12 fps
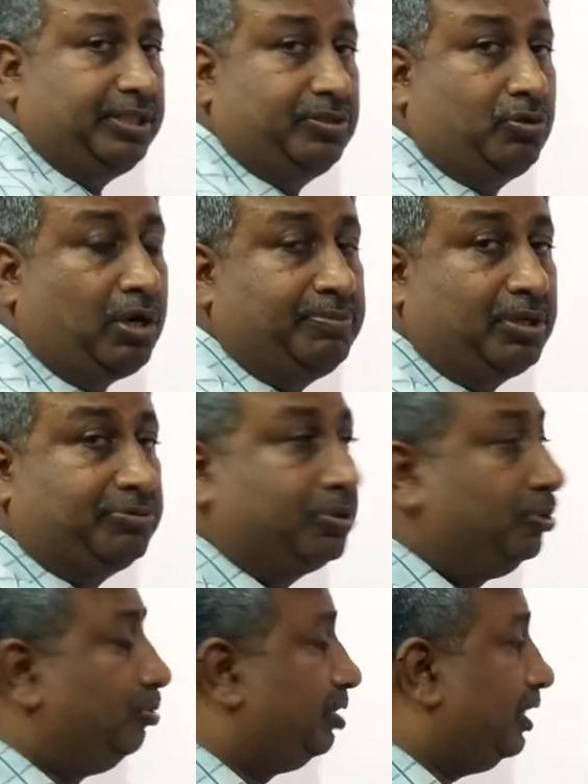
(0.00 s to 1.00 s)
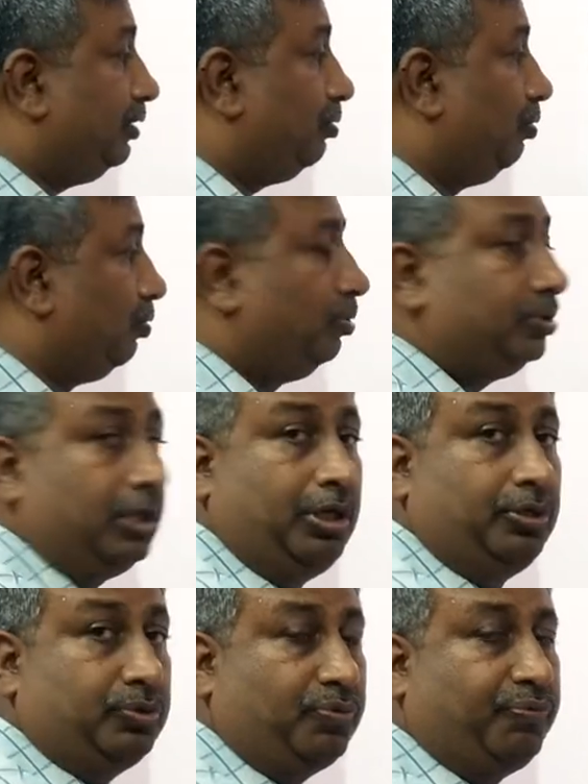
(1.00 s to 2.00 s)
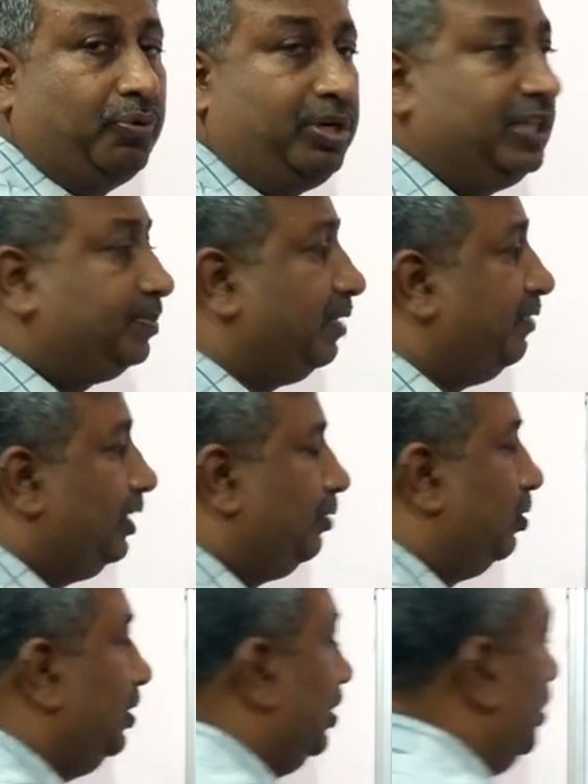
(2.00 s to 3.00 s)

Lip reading: is no absorption nutrient through roots. So foliar spray very good.